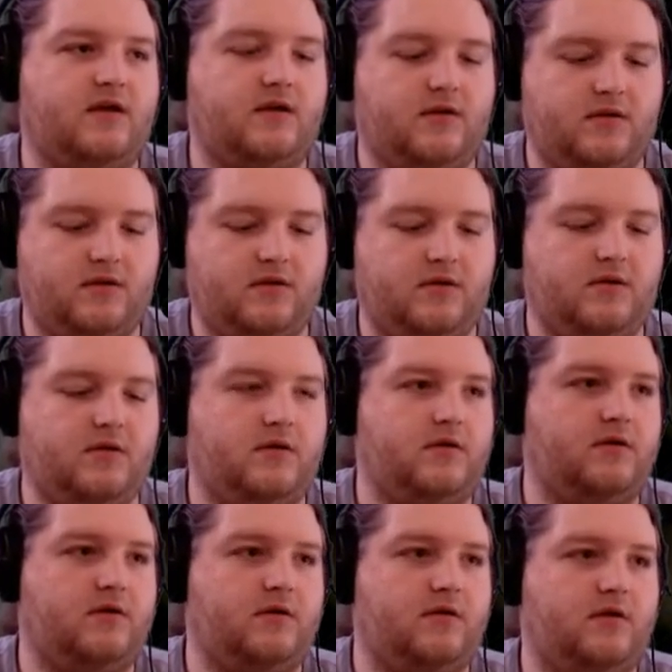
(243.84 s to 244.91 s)

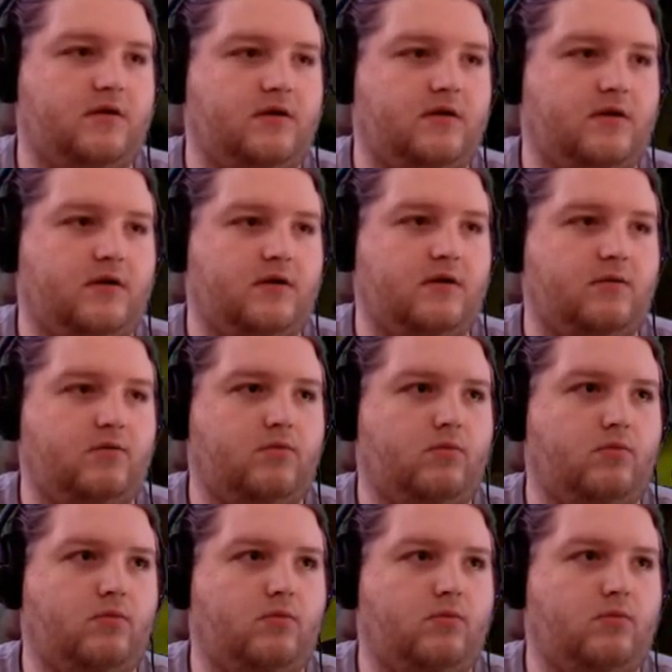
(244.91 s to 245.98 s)

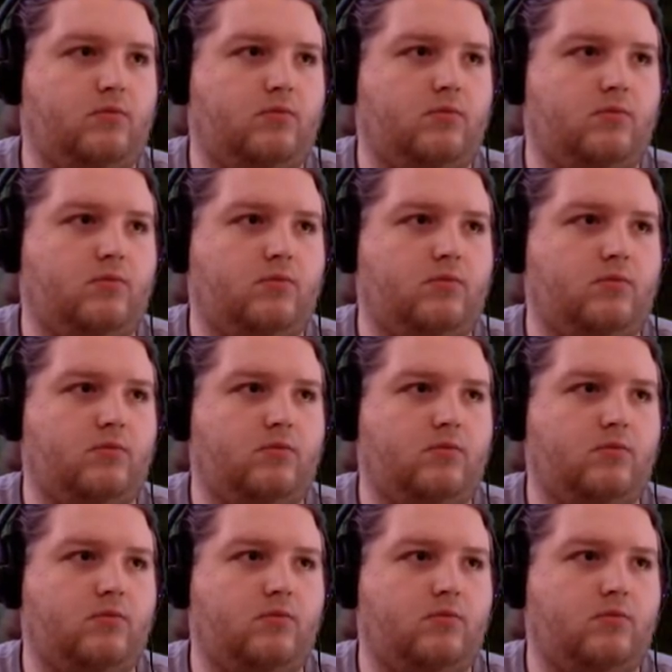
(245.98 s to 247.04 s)

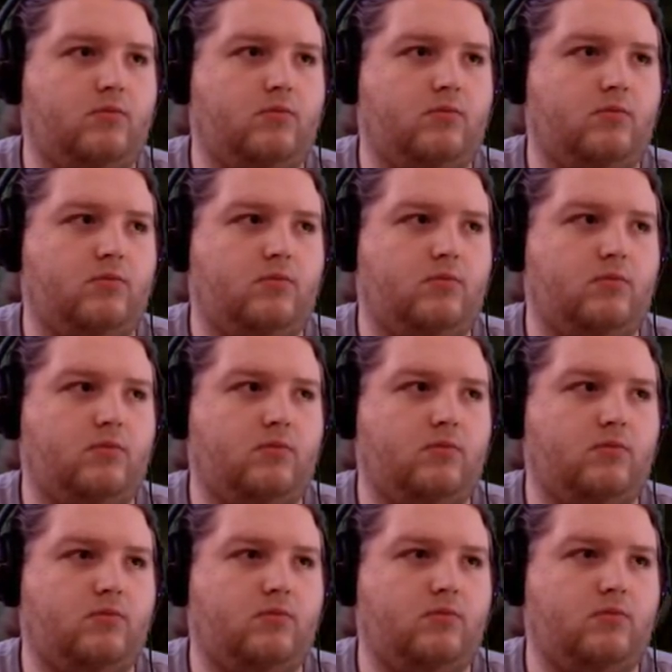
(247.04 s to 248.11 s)

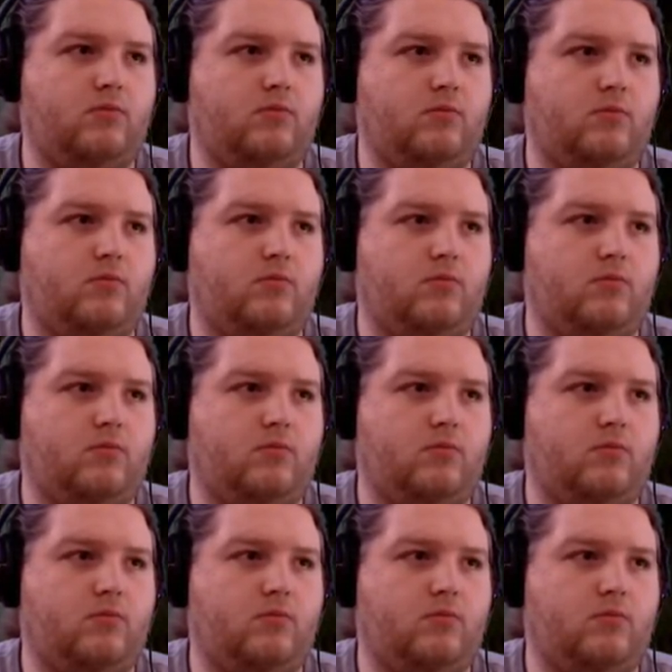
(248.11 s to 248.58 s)
Nothing is said.